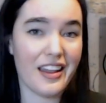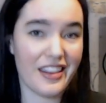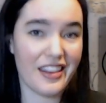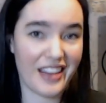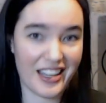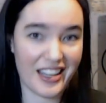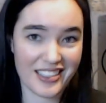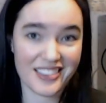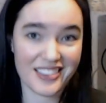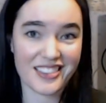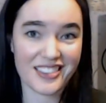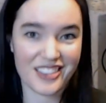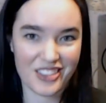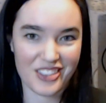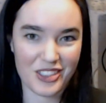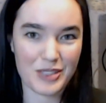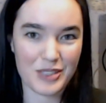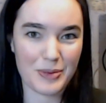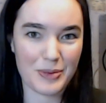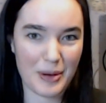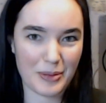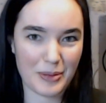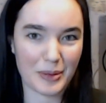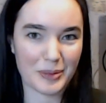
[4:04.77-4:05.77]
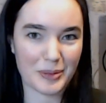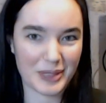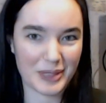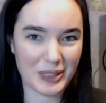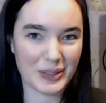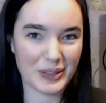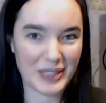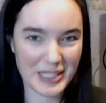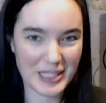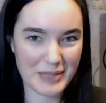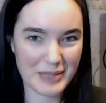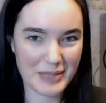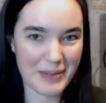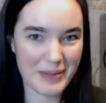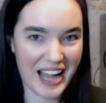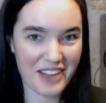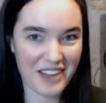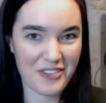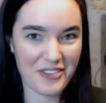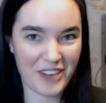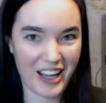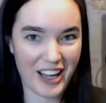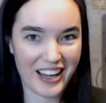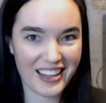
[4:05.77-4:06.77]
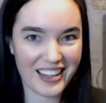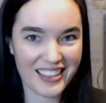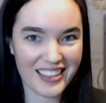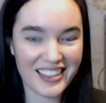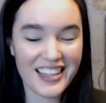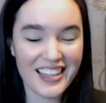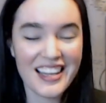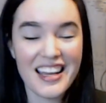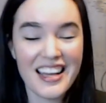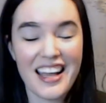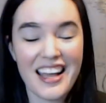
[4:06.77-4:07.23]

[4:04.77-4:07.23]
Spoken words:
that decision's probably going to backfire.